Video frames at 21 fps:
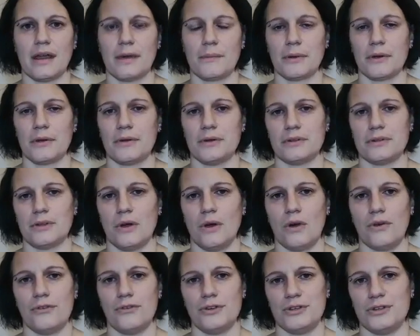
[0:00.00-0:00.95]
I'm going to
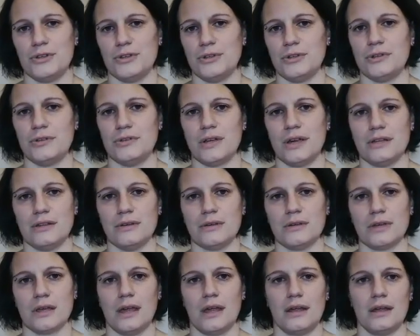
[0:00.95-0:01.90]
offer to you that you
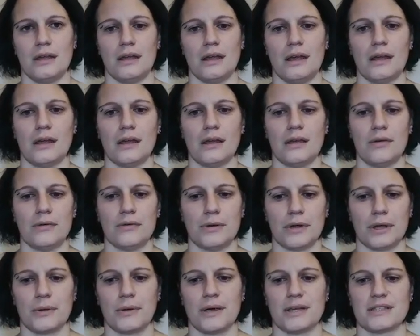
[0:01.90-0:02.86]
can
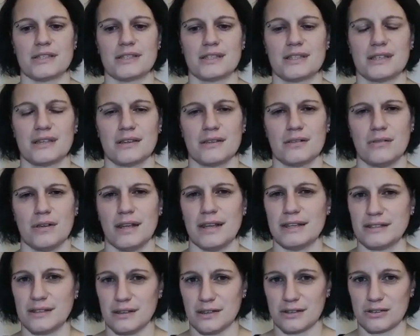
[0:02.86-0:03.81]
request
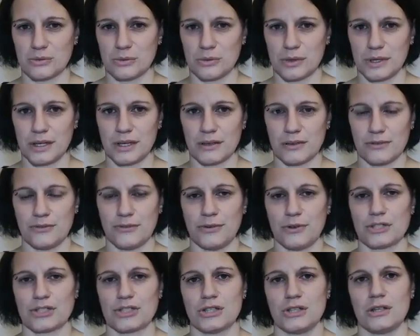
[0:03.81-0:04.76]
later this week.
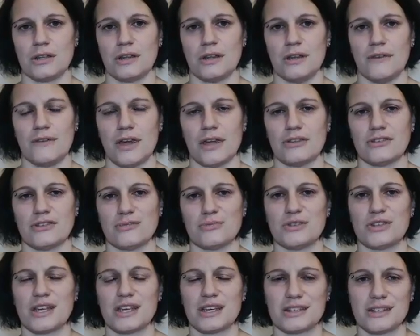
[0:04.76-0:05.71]
Unfortunately, I've had some
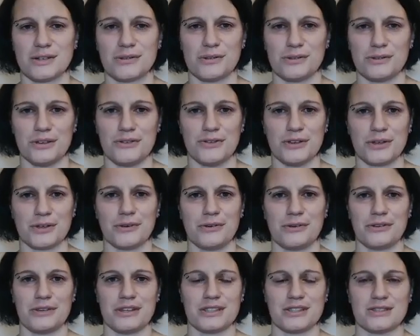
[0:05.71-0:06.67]
technical
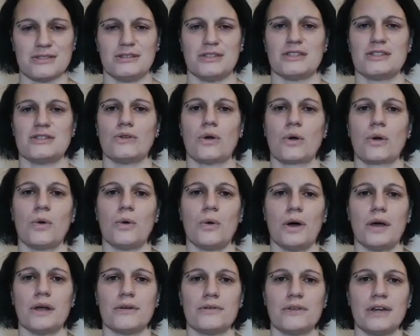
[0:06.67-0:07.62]
difficulties, so it's not
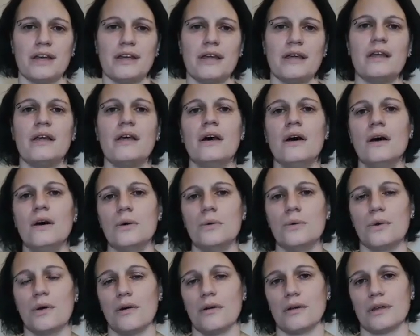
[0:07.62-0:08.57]
quite ready,
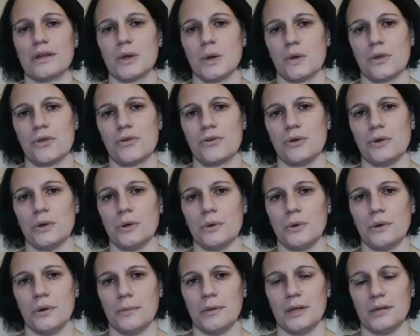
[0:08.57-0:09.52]
where I'll go through
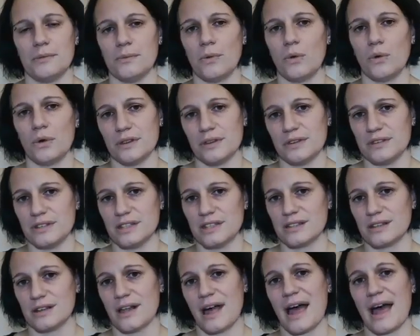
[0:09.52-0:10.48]
a bit more in
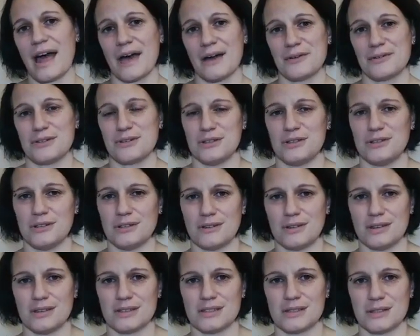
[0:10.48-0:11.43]
detail how to do
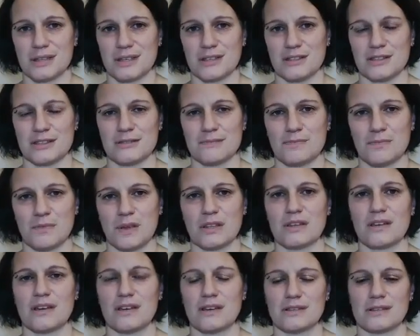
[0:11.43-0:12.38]
this, because it
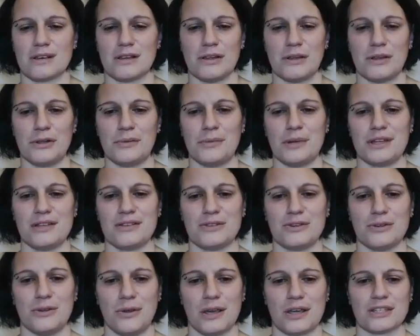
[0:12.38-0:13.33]
takes a little bit
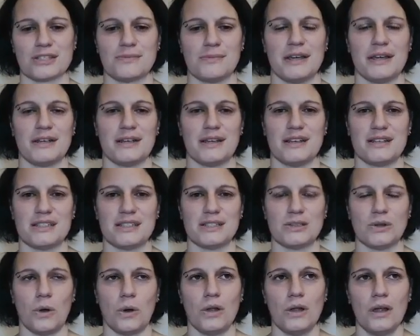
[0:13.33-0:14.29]
to explain that. It's
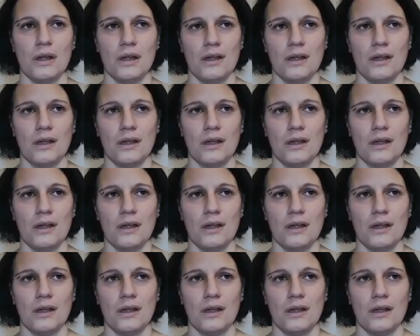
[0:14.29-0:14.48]
not